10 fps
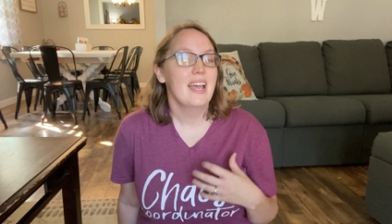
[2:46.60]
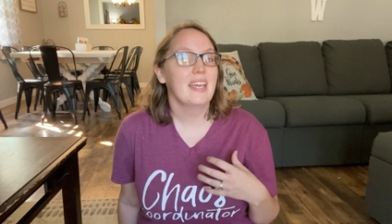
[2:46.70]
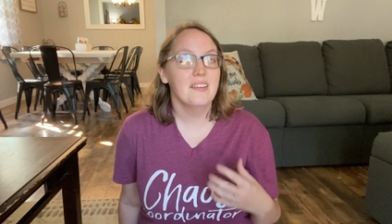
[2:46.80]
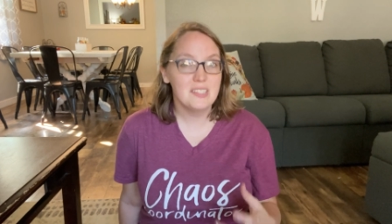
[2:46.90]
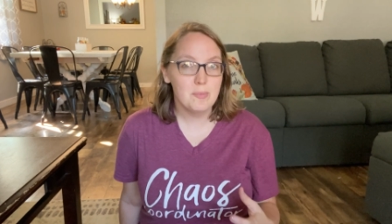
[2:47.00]
It
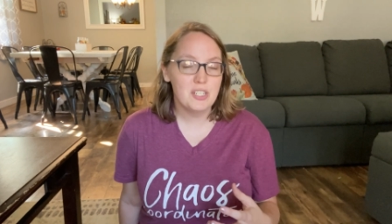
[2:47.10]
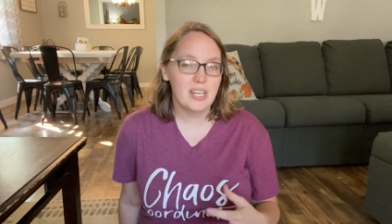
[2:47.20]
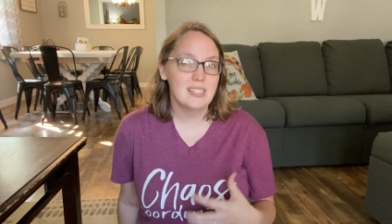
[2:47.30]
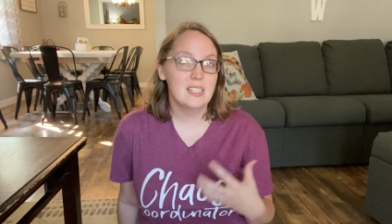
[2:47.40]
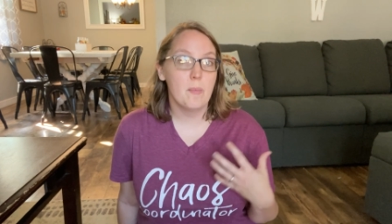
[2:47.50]
gives them a
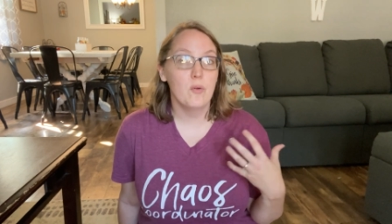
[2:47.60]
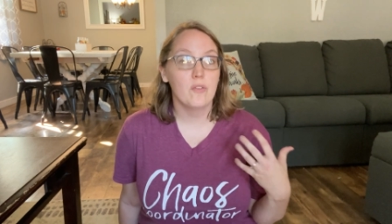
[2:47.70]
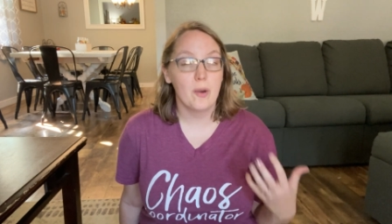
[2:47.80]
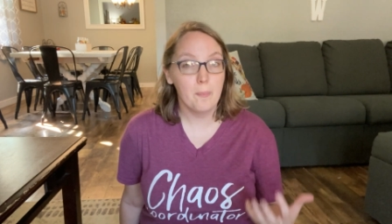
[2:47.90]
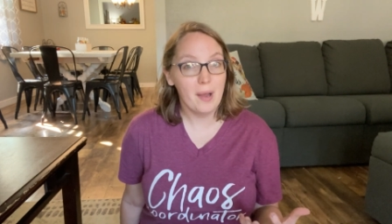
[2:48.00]
chance to
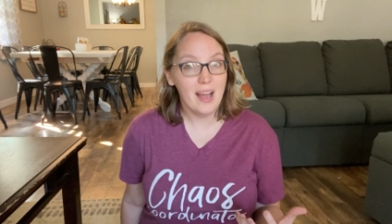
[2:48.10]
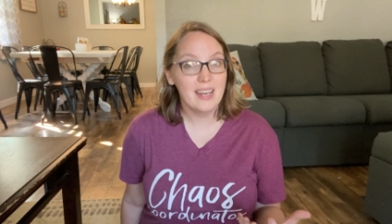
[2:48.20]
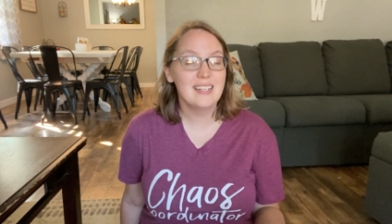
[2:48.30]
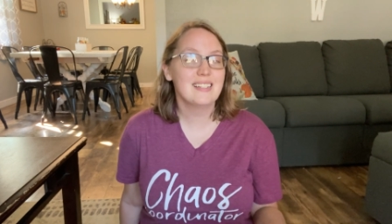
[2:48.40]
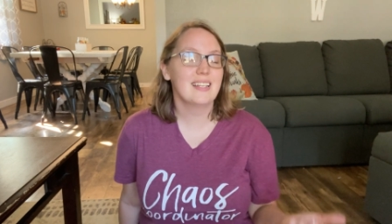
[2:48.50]
move their
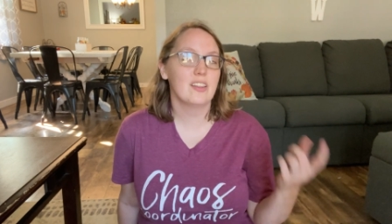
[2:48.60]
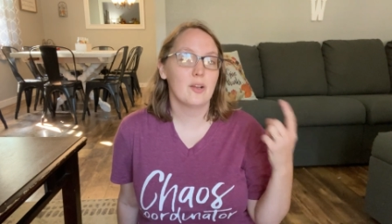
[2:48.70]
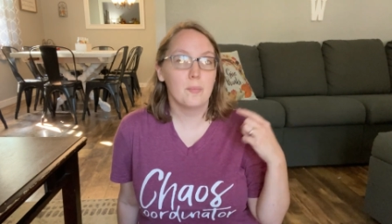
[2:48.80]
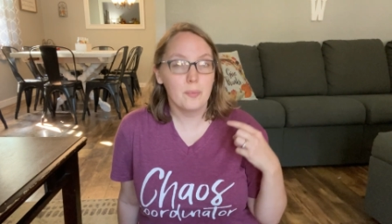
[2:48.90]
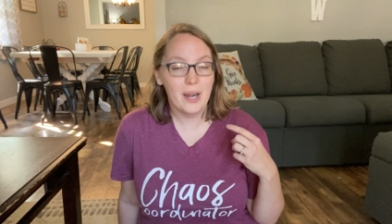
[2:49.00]
bodies, get
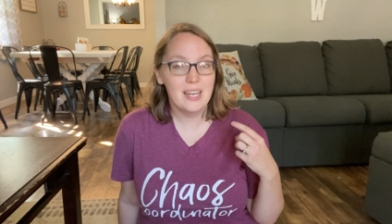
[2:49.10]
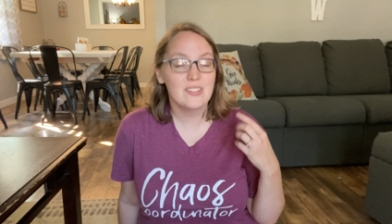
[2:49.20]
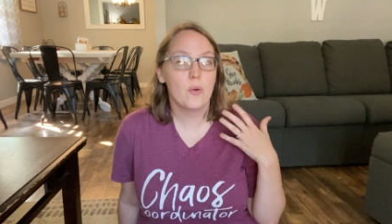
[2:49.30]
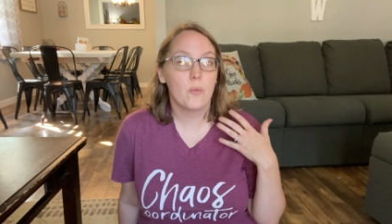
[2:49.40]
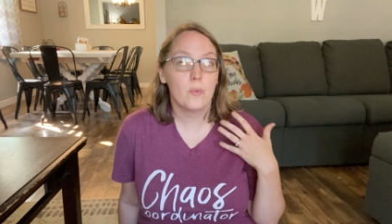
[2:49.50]
their
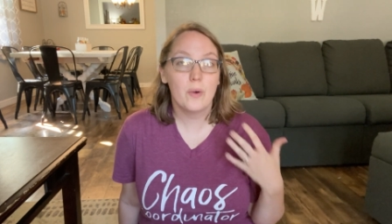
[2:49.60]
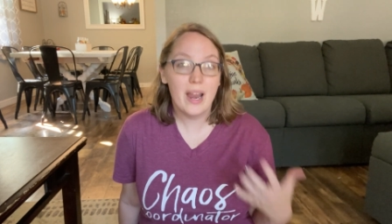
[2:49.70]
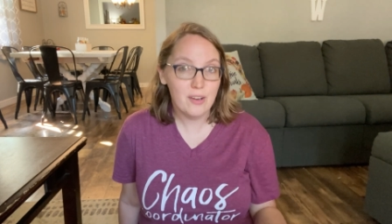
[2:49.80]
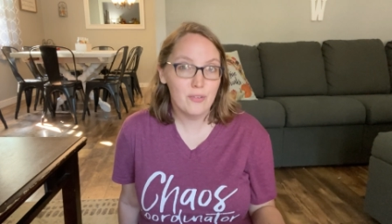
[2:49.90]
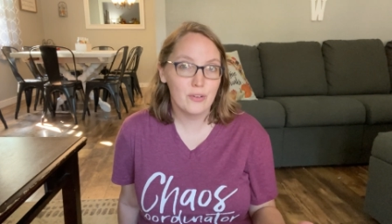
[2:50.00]
brains
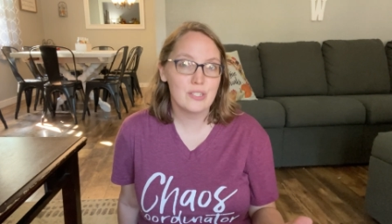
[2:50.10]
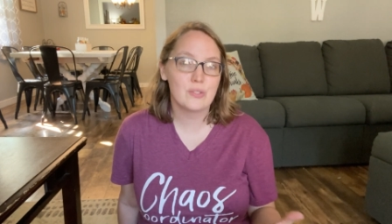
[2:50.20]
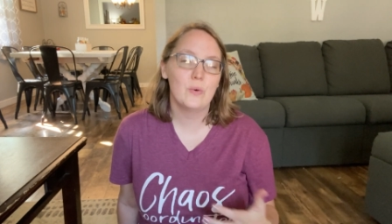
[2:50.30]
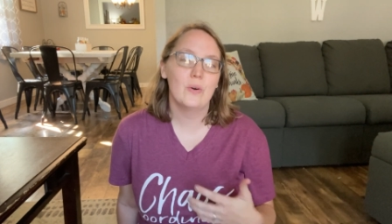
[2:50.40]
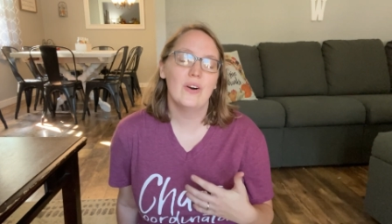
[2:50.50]
ready for
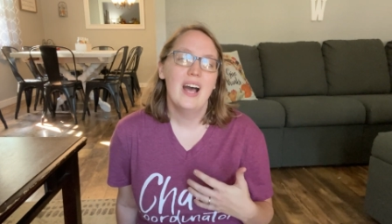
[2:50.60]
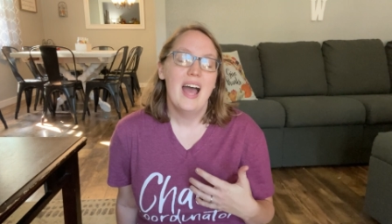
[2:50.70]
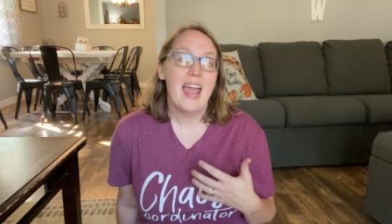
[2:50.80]
school,